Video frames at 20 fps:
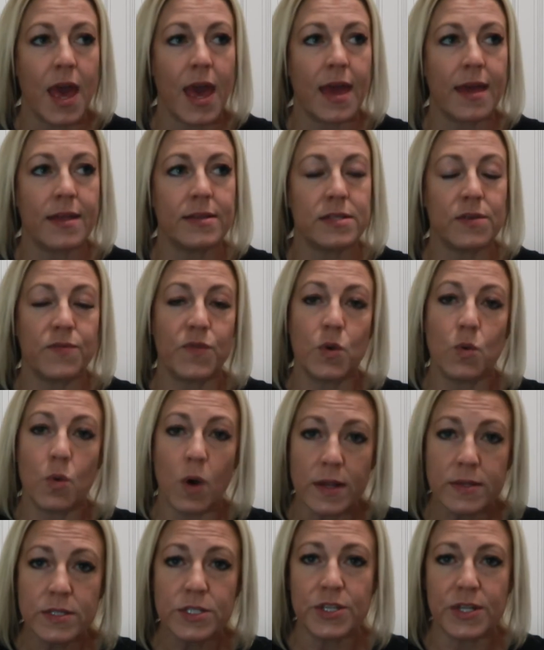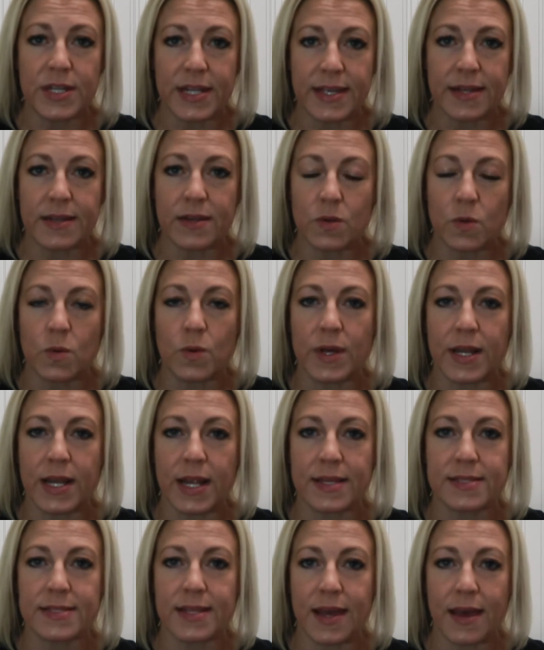And if you want to lead an
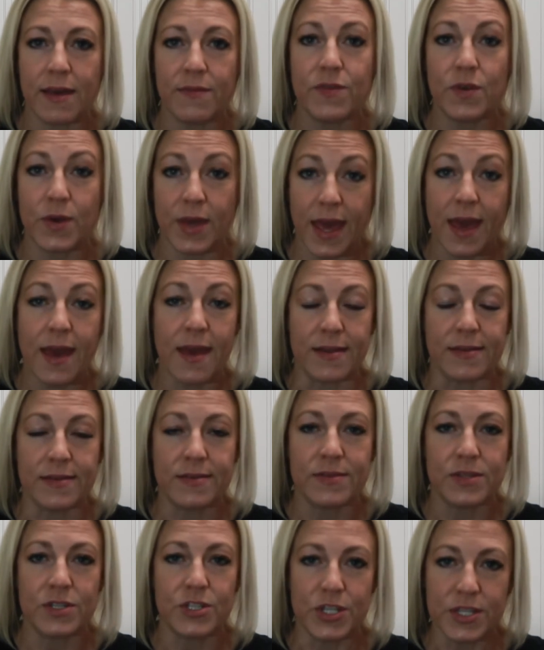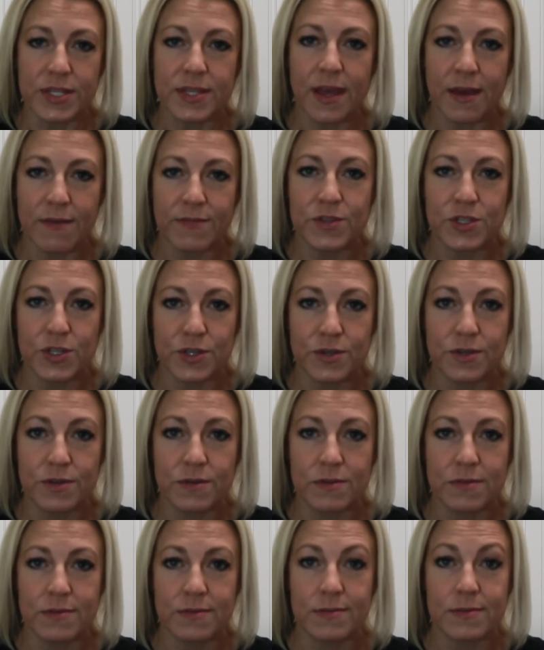organized life, you can. You just have
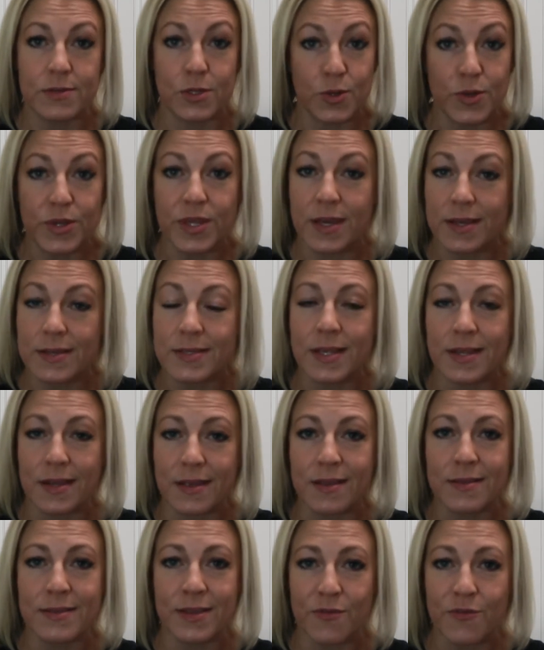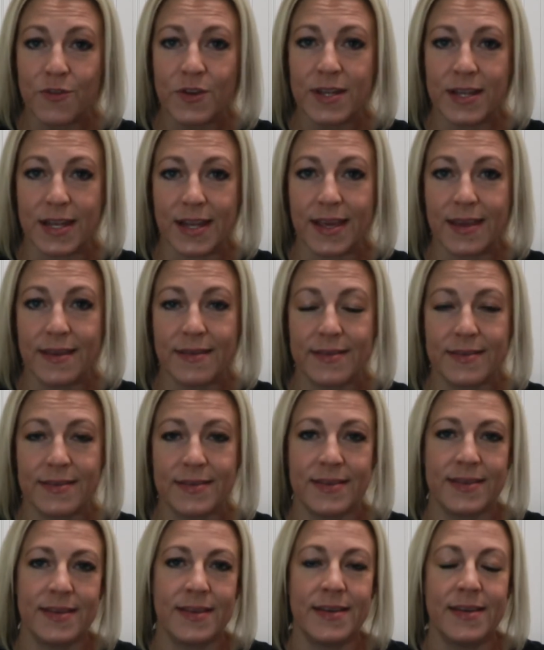to do things a little differently.
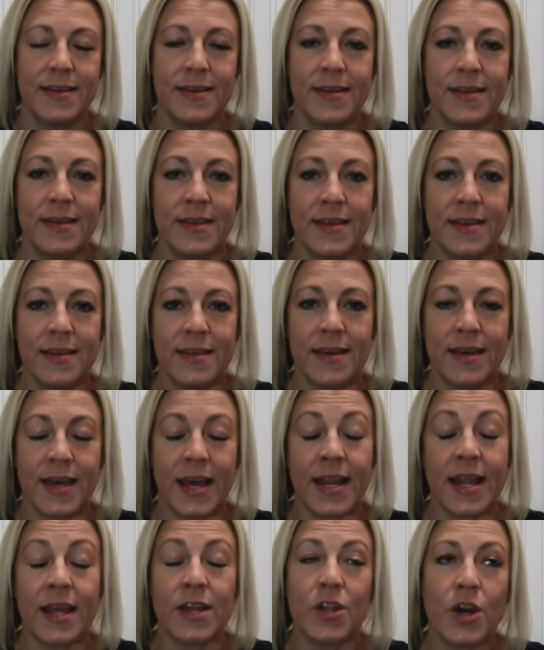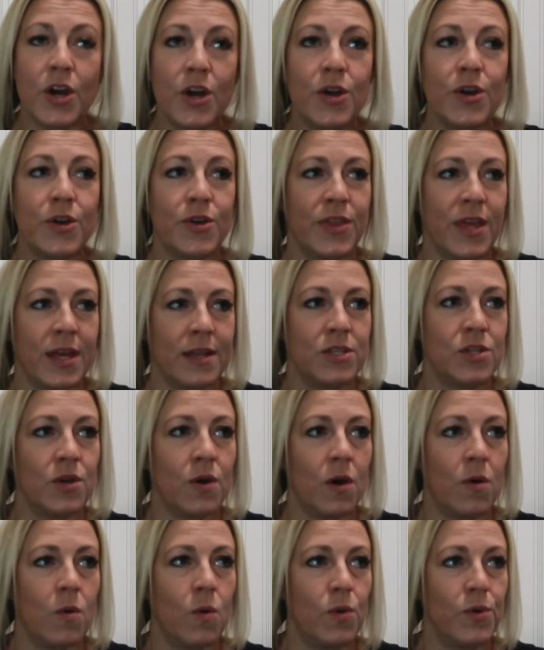And I know that
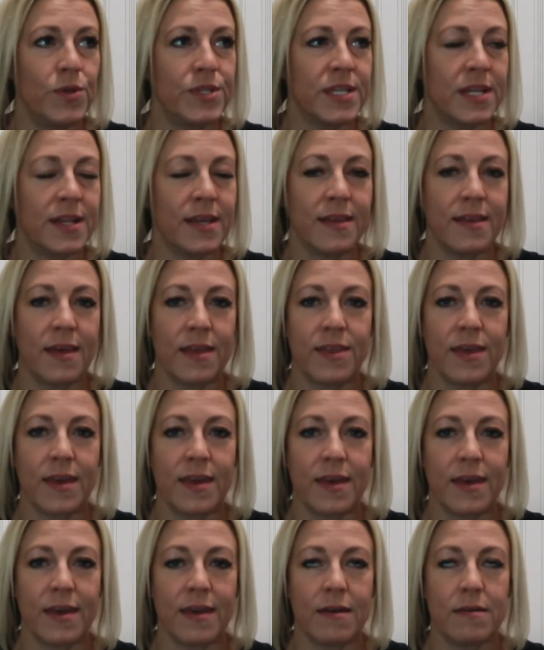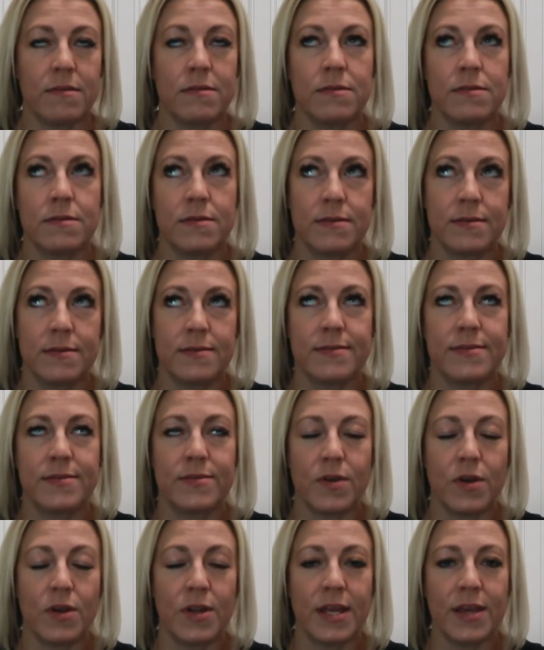you're all sitting there thinking, oh,
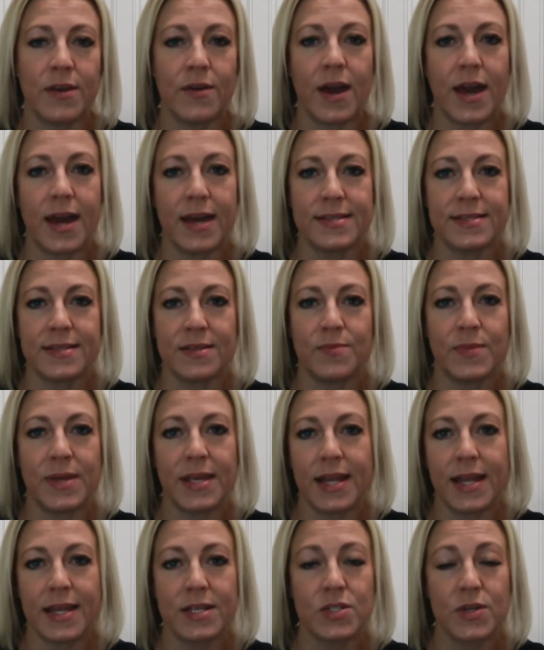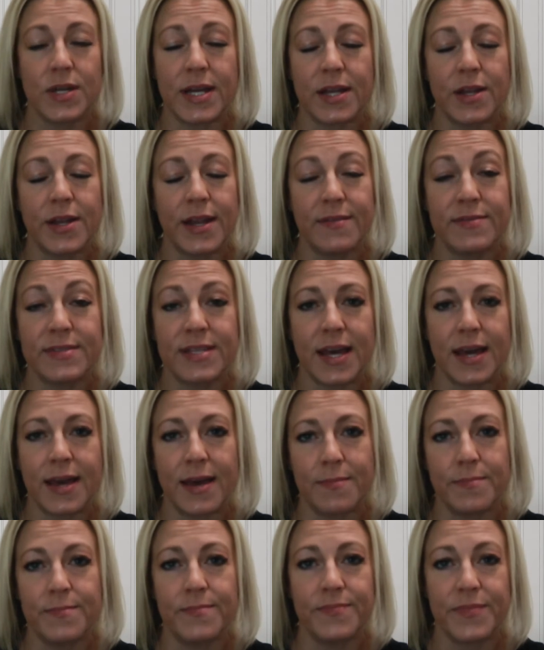rolling your eyes at me like, Joy, I don't have
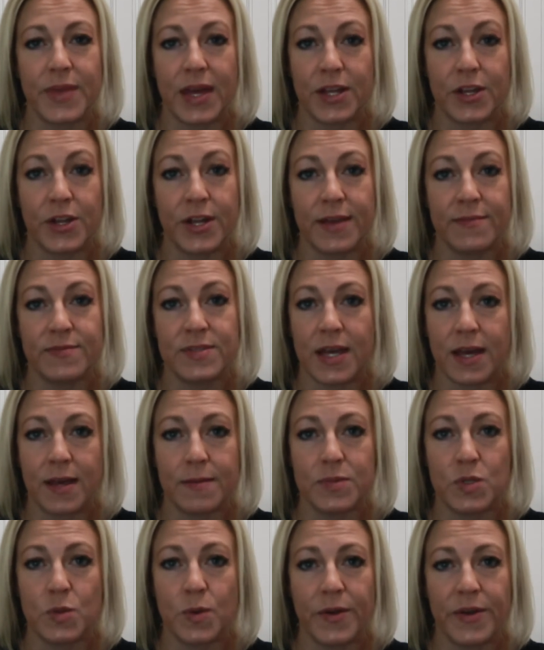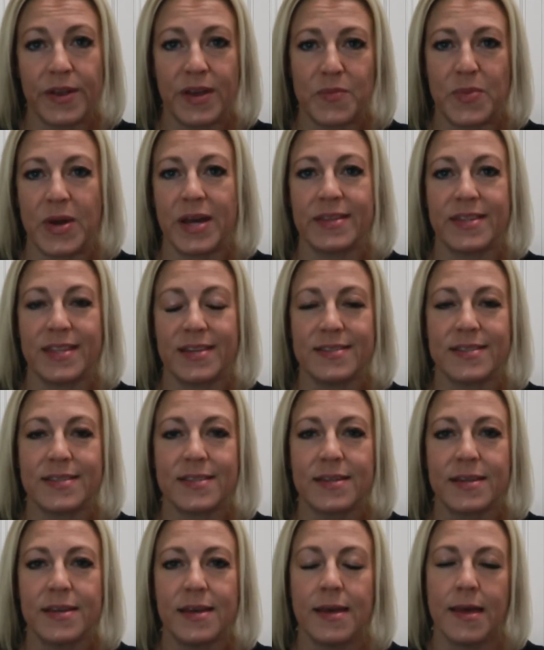time. I don't have time to worry about
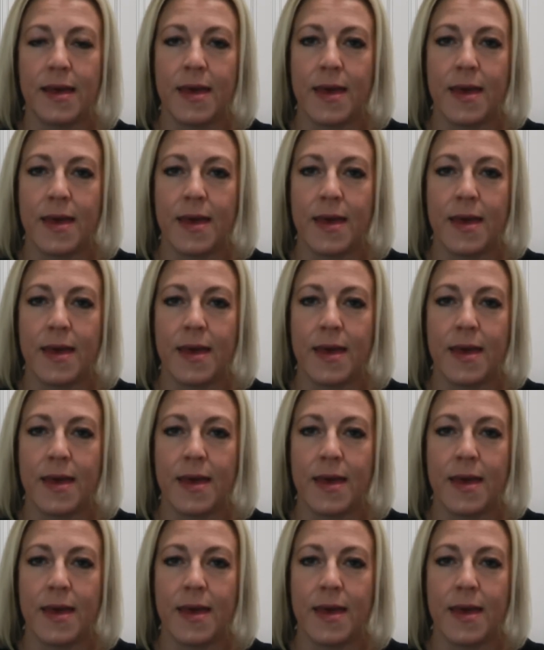this.